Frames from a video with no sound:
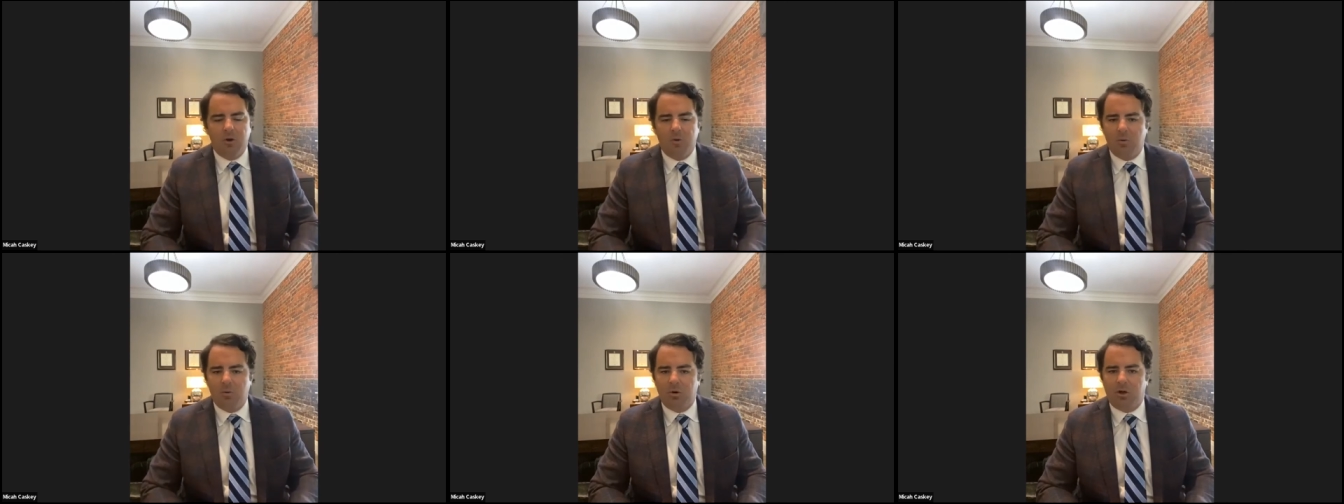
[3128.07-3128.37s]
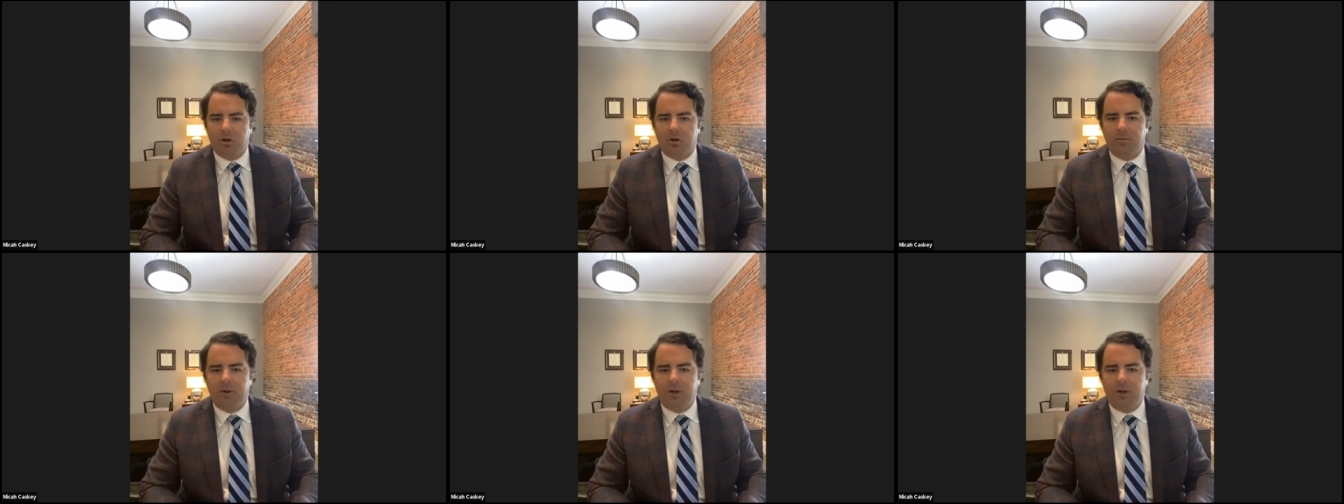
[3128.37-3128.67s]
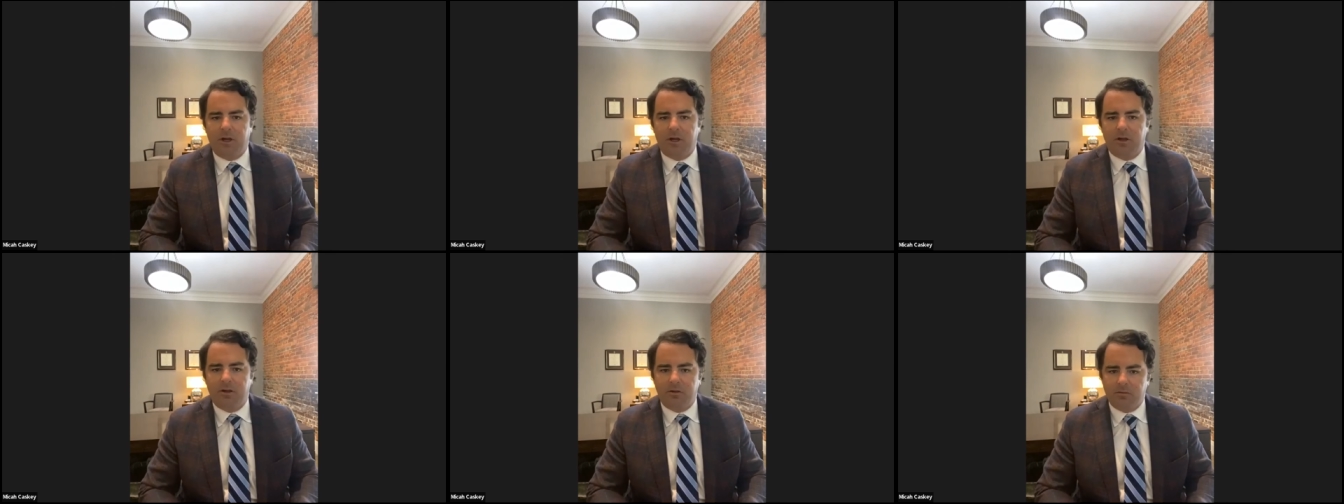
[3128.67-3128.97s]
we're going to
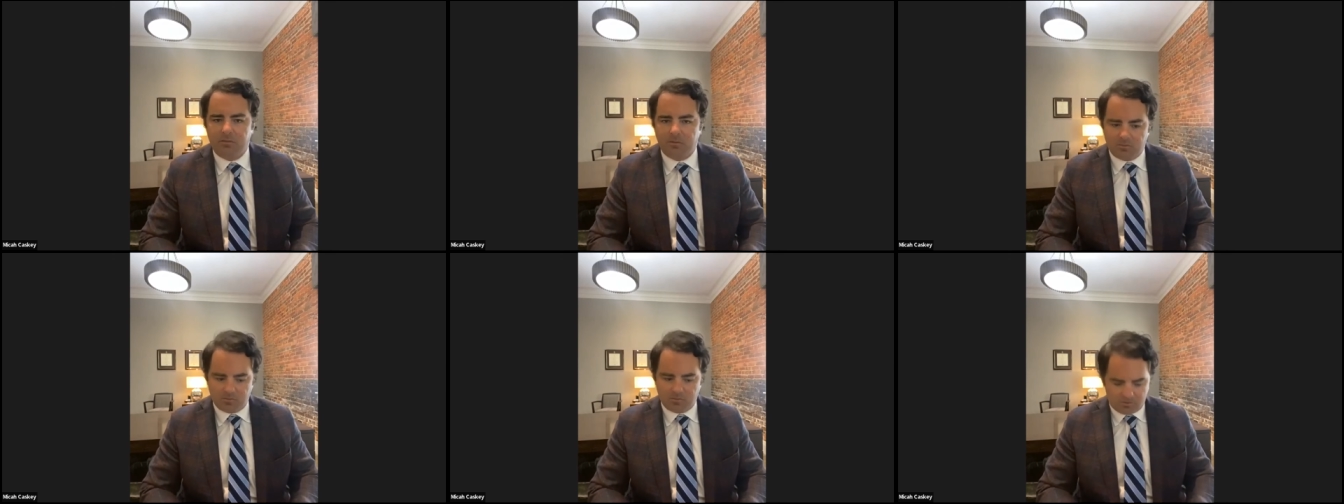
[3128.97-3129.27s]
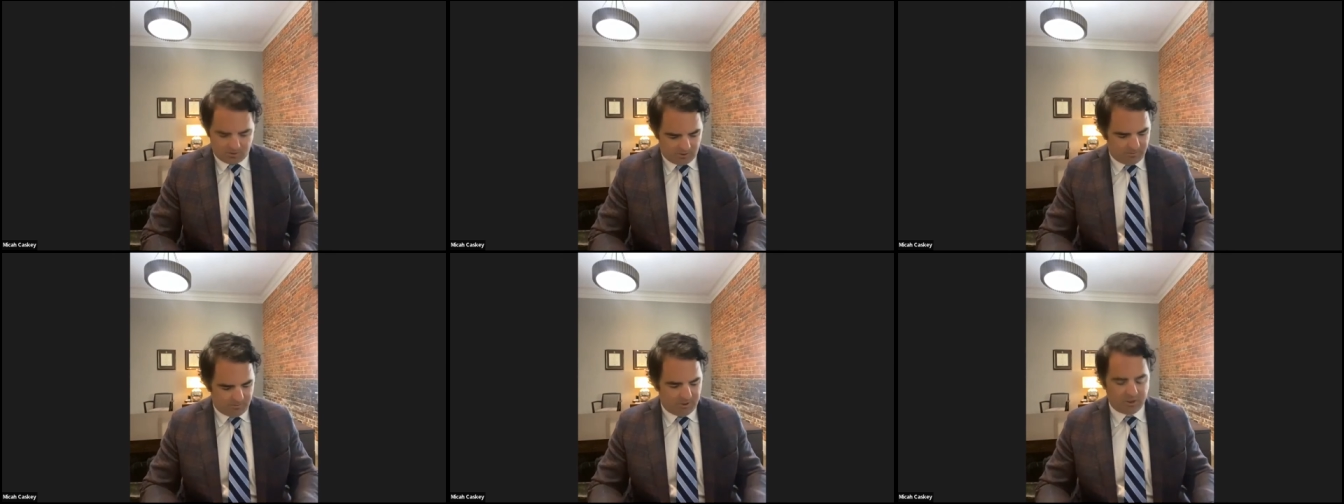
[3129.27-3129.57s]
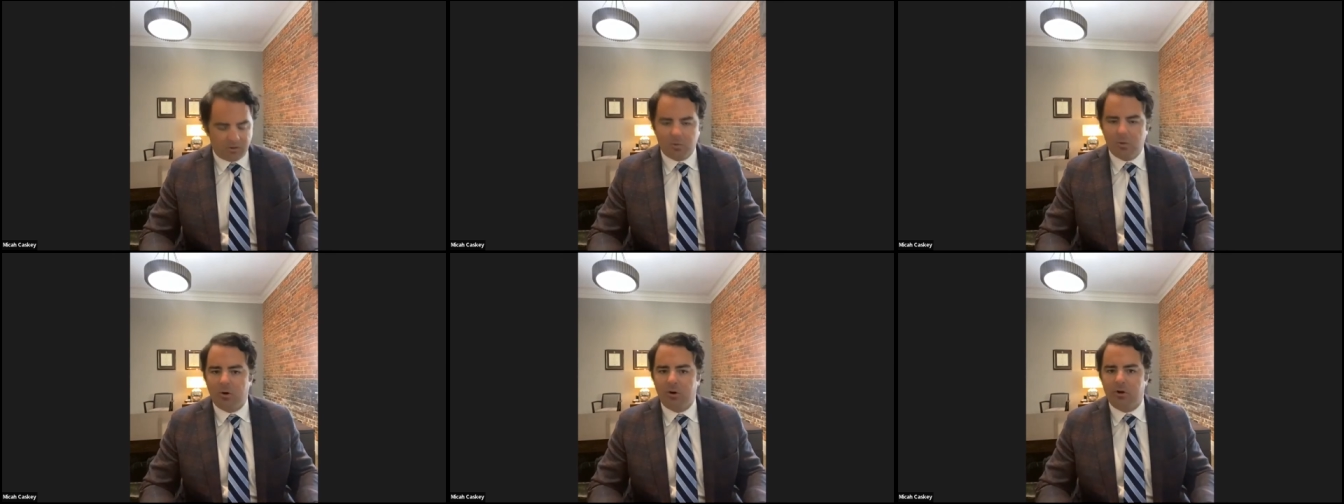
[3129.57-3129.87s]
be we're going to be in
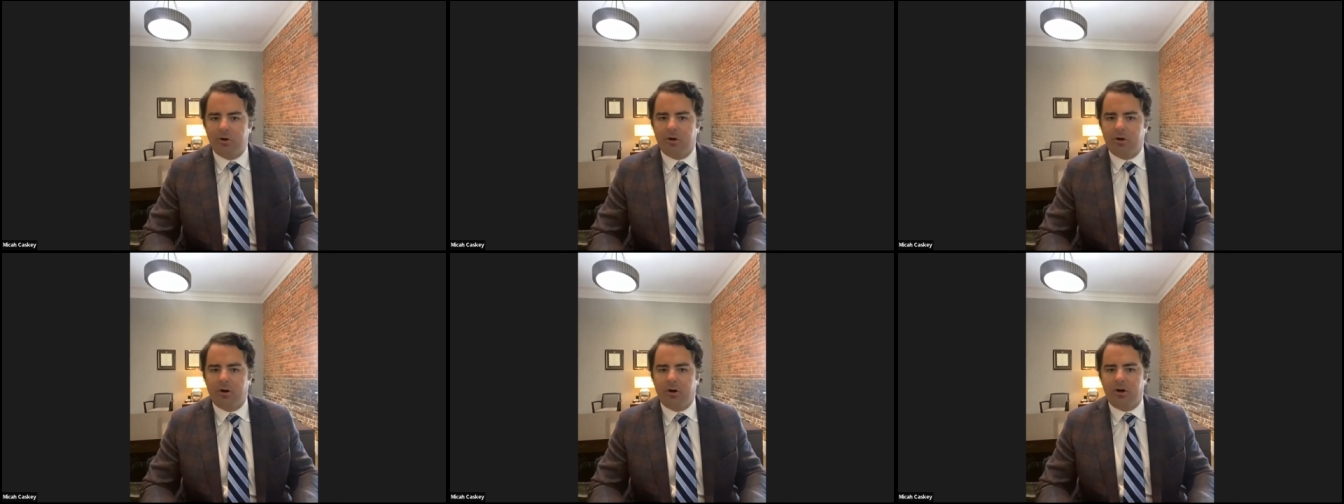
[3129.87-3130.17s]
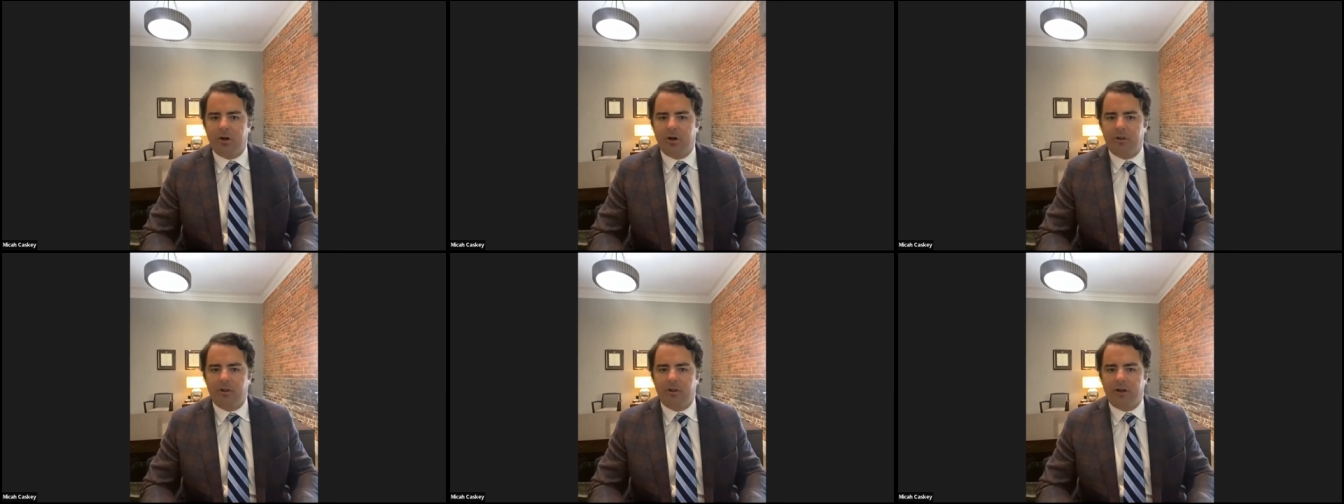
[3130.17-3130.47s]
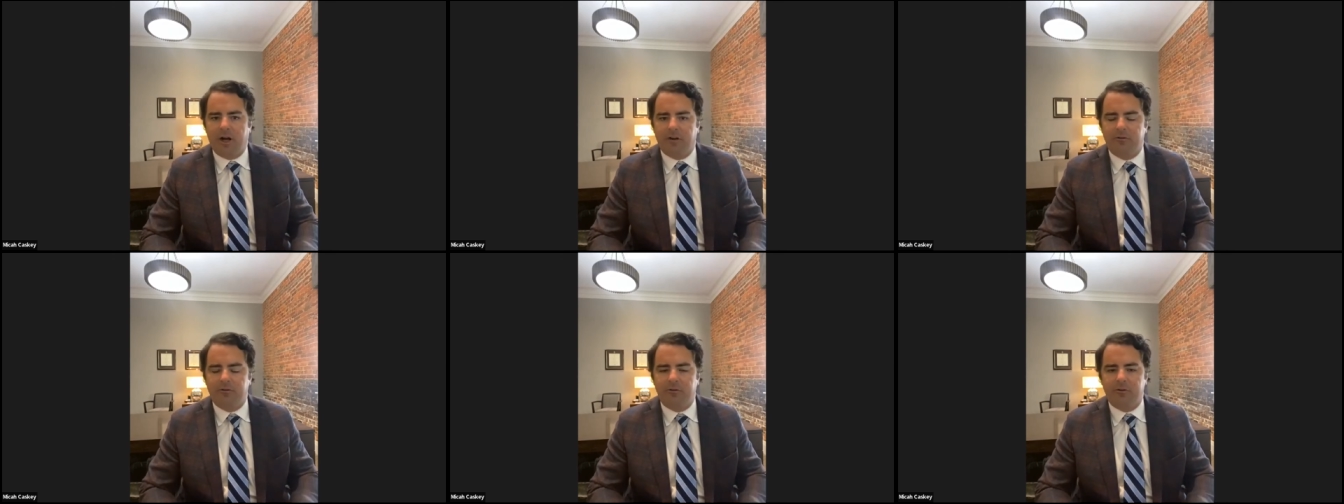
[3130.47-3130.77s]
a world of hurt in the
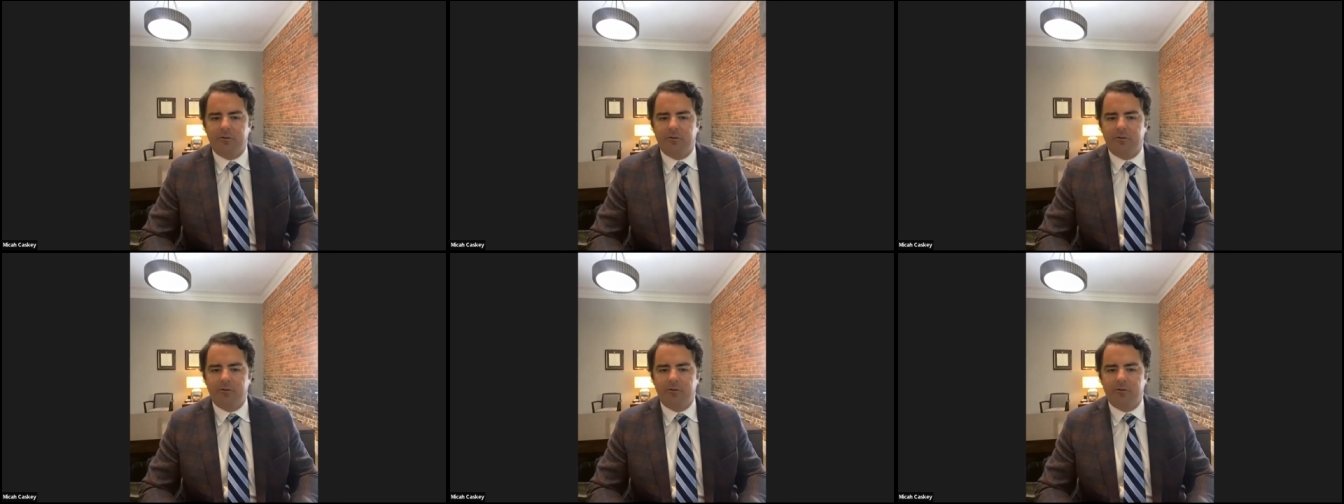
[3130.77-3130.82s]
not too